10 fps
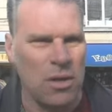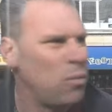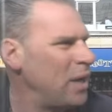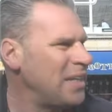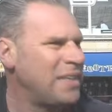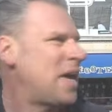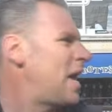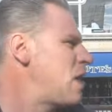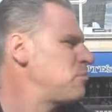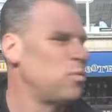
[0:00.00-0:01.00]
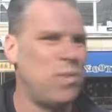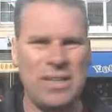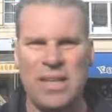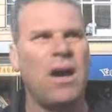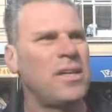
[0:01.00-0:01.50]
When did that happen? When
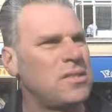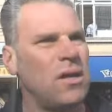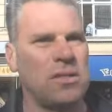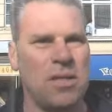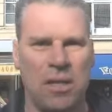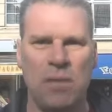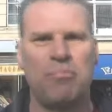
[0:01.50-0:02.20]
did I start taking